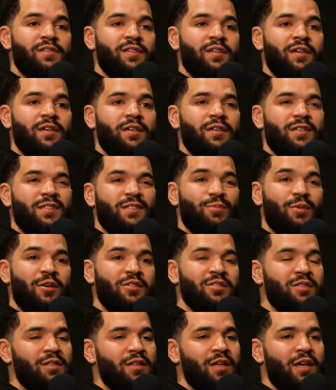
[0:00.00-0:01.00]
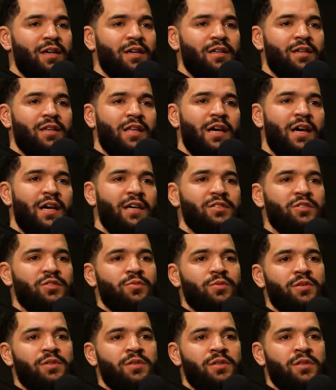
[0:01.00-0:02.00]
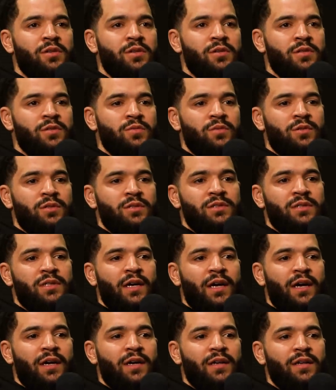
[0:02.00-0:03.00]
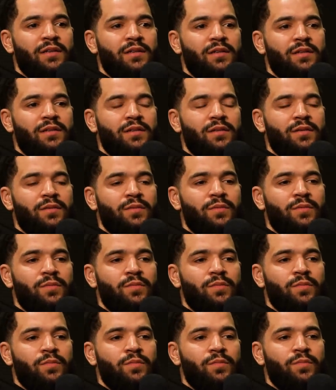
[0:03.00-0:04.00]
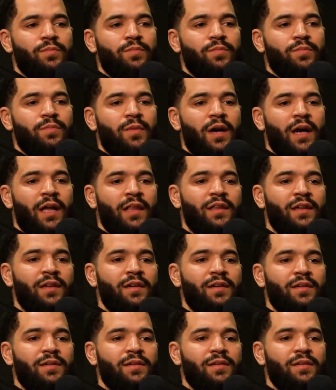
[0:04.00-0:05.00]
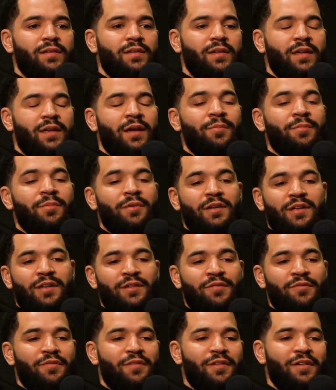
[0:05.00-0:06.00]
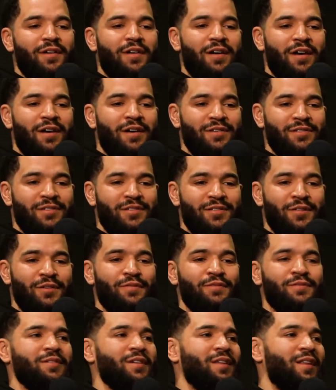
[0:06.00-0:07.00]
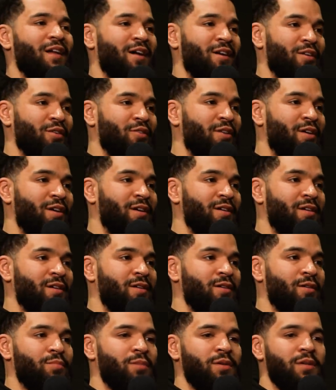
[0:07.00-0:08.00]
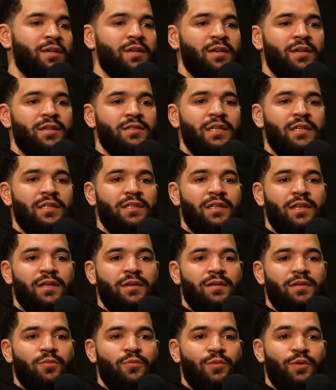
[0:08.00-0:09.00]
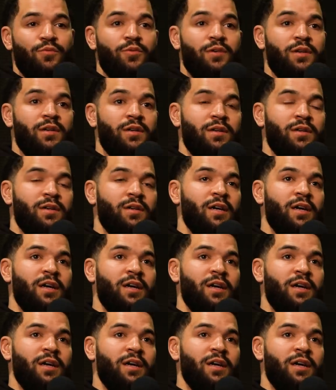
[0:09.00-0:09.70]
seen especially like in the last 3 years was that i think and i'm going to give ourselves a lot of credit here because i think we want to